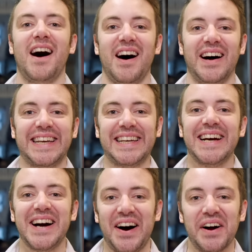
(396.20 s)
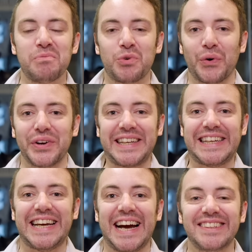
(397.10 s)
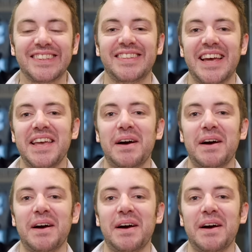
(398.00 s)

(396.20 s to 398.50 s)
Hi, I'm Roy, and today